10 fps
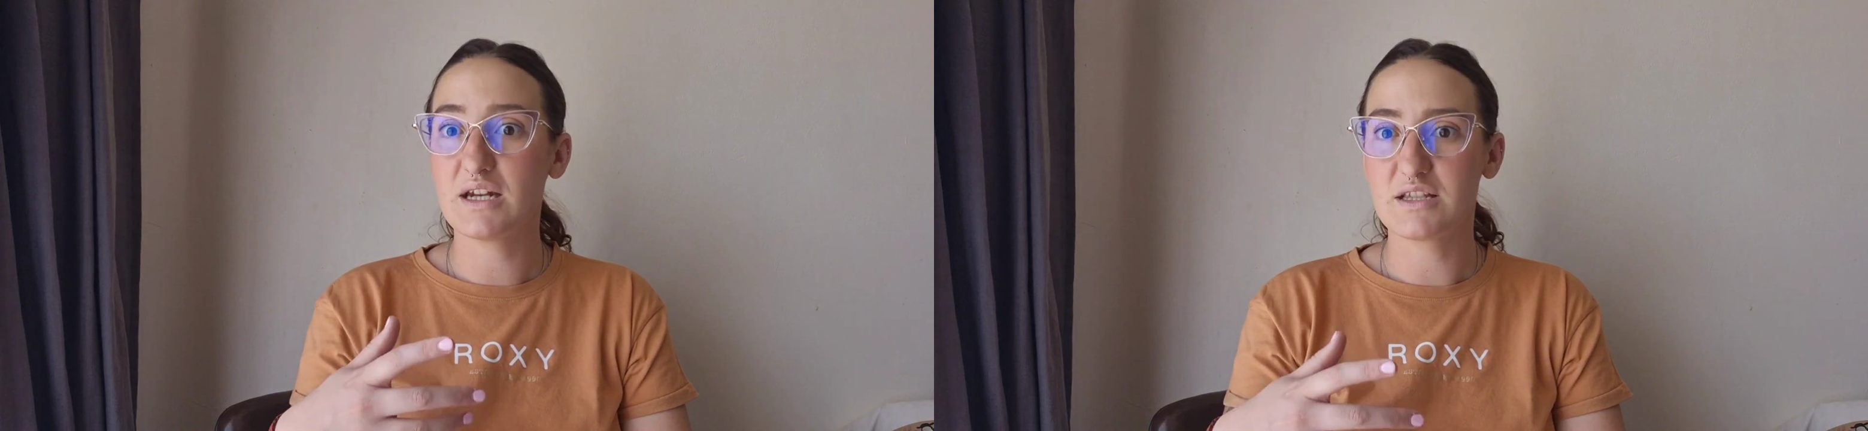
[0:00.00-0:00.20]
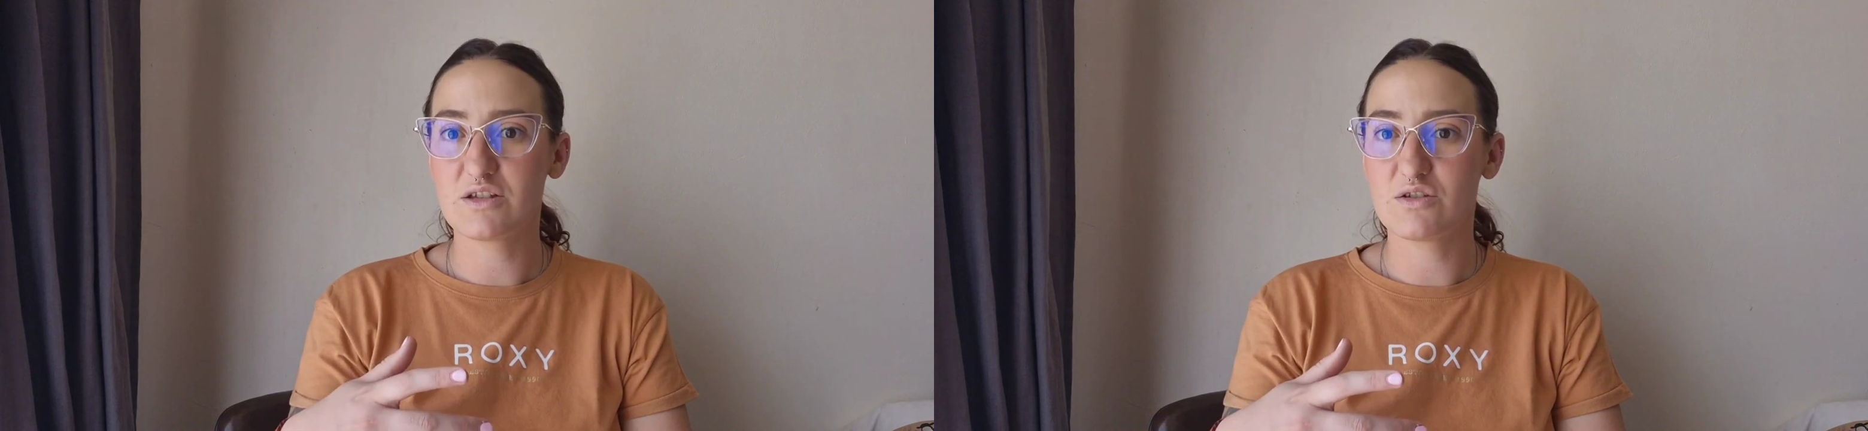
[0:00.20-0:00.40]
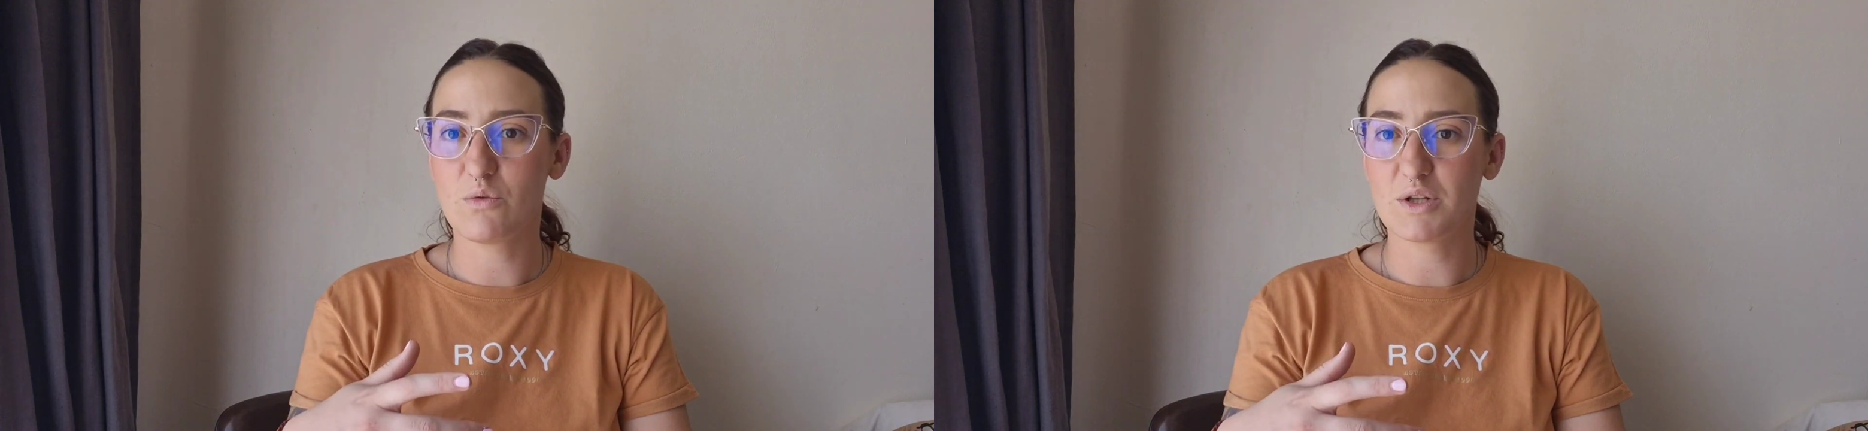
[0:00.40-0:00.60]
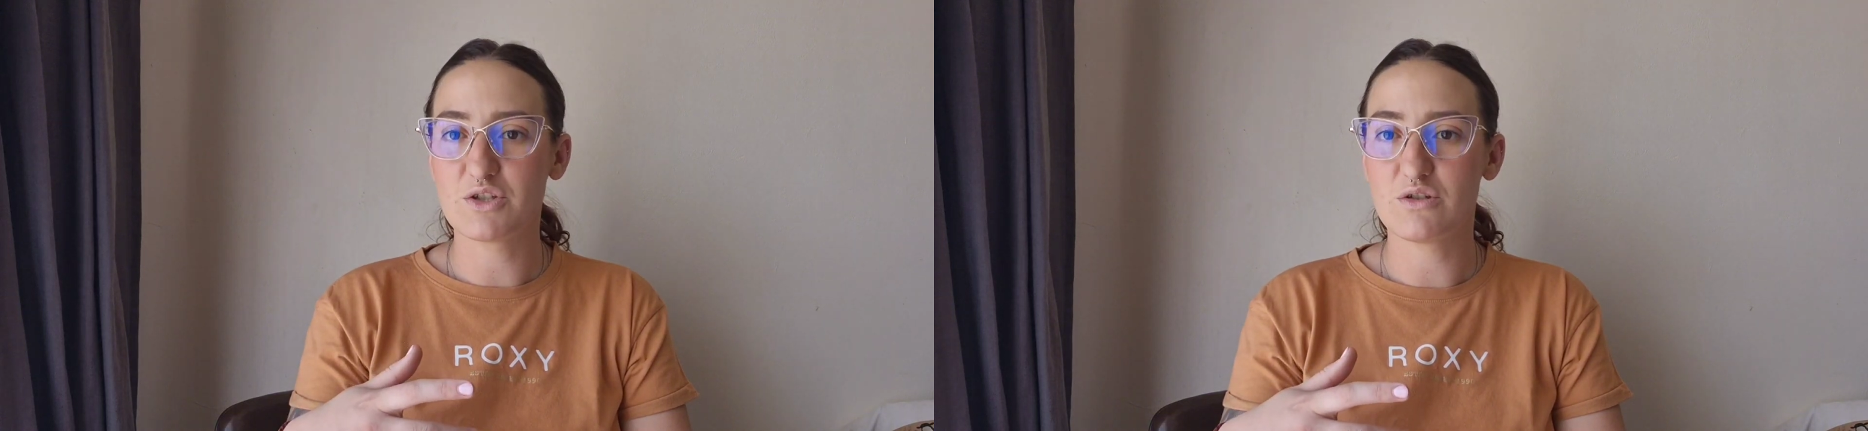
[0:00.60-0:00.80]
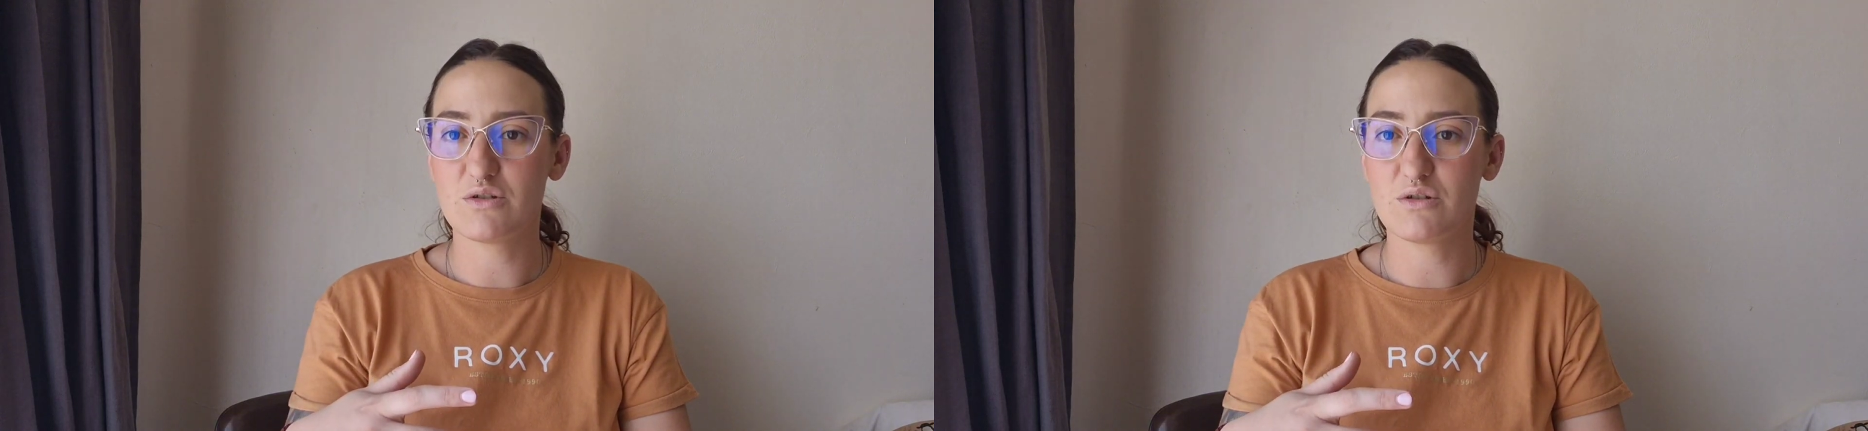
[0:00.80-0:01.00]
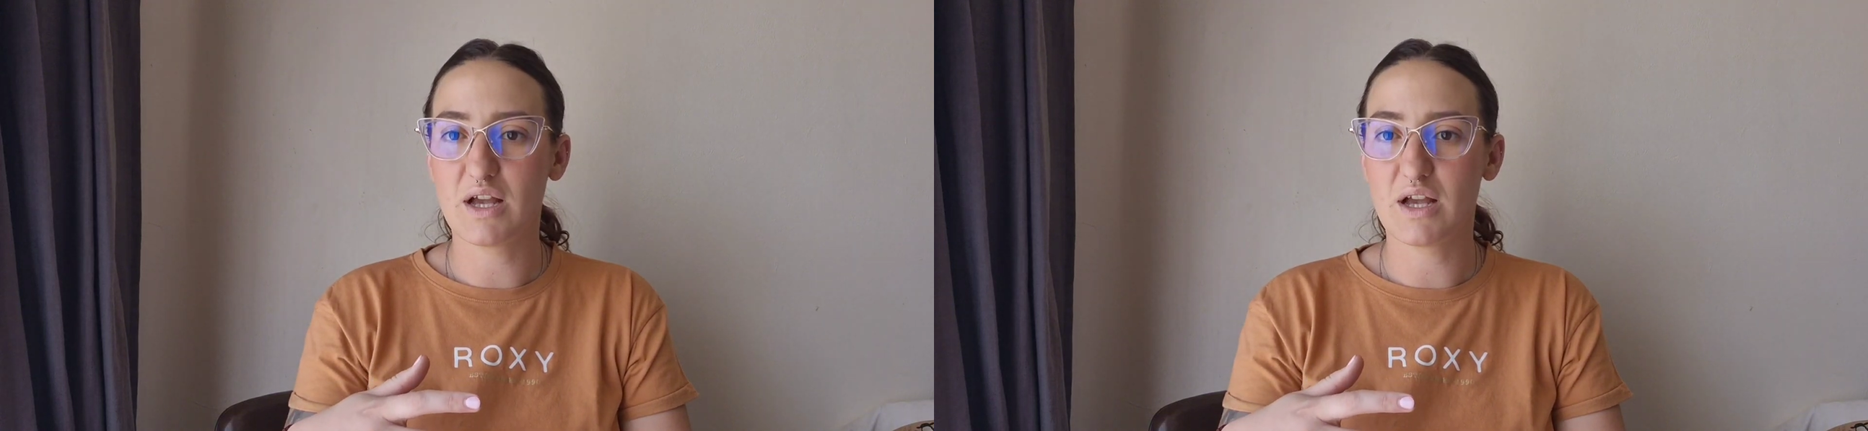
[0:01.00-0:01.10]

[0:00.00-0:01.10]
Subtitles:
knitters who want to